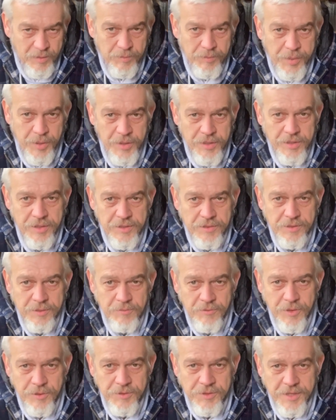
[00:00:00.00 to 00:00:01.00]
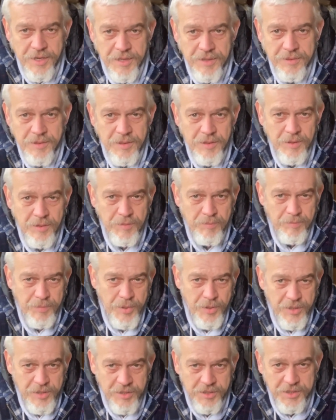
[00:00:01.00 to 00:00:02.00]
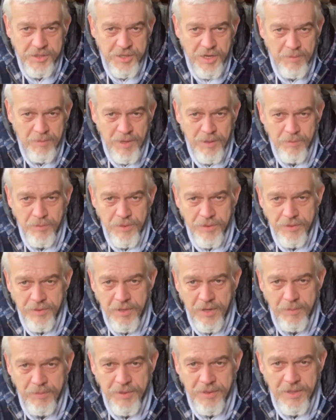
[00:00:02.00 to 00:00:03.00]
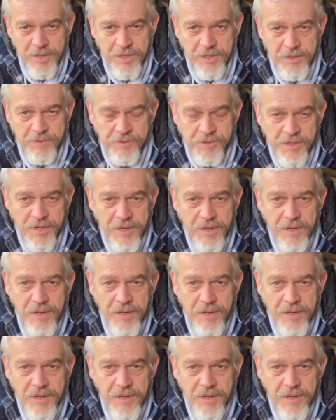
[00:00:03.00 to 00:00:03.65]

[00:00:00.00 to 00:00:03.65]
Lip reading: putting some roots down, putting the stem up with a couple of leaves,